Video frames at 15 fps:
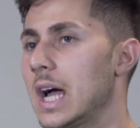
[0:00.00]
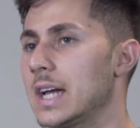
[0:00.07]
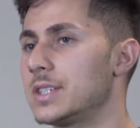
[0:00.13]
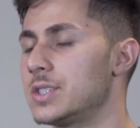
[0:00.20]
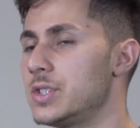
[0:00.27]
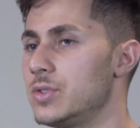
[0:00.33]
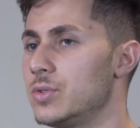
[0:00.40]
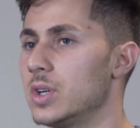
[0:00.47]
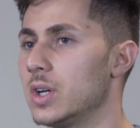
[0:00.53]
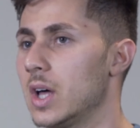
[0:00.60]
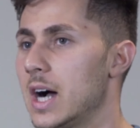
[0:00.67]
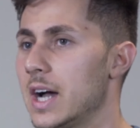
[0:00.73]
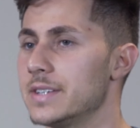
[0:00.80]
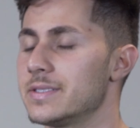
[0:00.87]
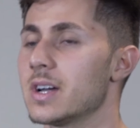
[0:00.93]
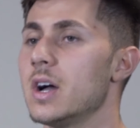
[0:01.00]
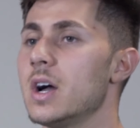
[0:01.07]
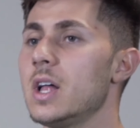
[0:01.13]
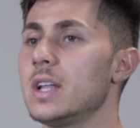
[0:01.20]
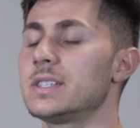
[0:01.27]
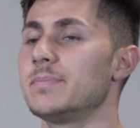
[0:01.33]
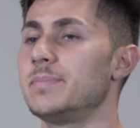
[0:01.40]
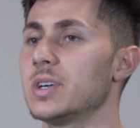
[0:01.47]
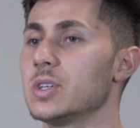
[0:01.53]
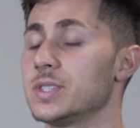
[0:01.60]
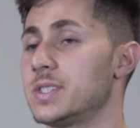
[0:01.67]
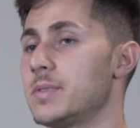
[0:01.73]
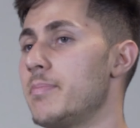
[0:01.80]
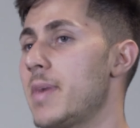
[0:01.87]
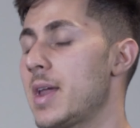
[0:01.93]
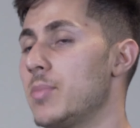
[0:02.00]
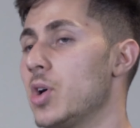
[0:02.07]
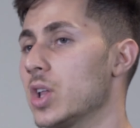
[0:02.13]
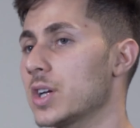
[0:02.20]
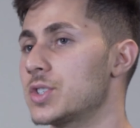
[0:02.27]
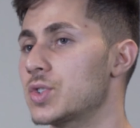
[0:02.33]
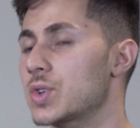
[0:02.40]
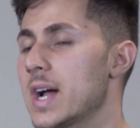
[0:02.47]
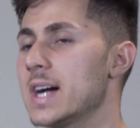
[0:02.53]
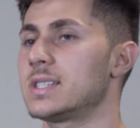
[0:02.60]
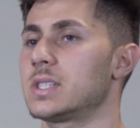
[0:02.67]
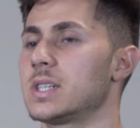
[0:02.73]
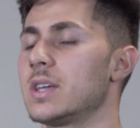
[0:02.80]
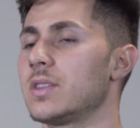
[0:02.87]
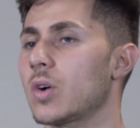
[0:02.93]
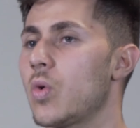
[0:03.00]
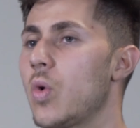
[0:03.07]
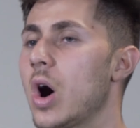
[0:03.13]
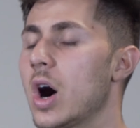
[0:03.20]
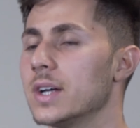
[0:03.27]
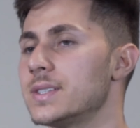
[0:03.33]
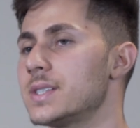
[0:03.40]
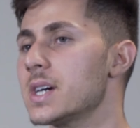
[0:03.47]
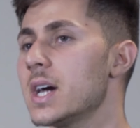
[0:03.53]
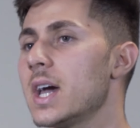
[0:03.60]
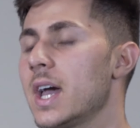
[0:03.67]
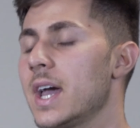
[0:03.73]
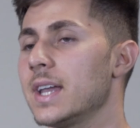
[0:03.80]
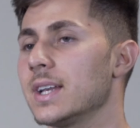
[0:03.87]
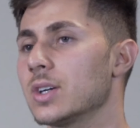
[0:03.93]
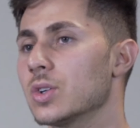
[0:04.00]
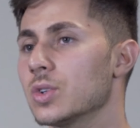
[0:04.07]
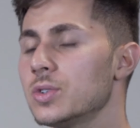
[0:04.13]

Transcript: like to utilize to build some metabolic stress in the quads and